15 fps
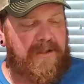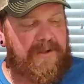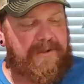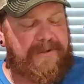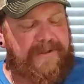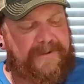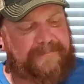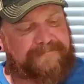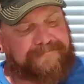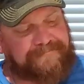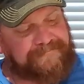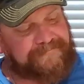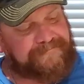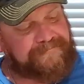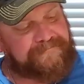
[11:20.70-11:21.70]
So
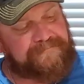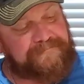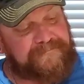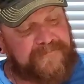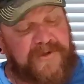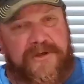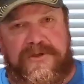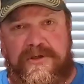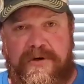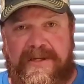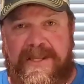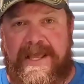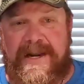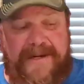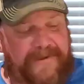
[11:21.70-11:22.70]
the
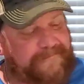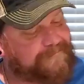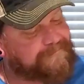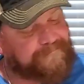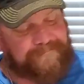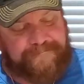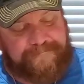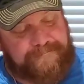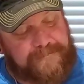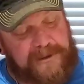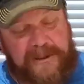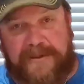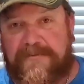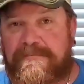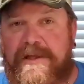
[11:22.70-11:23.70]
Yeti,
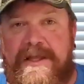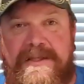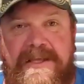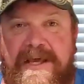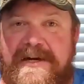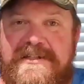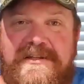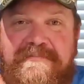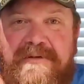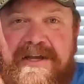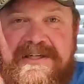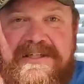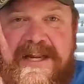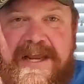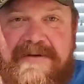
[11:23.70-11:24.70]
look, Yeti's the
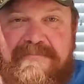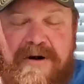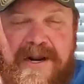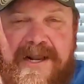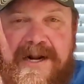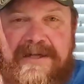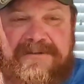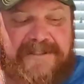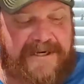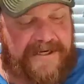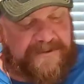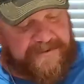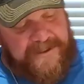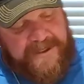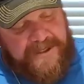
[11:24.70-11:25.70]
biggest name brand out
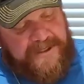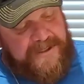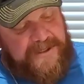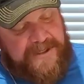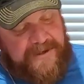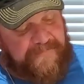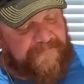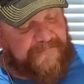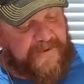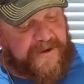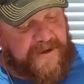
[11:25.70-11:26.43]
there. If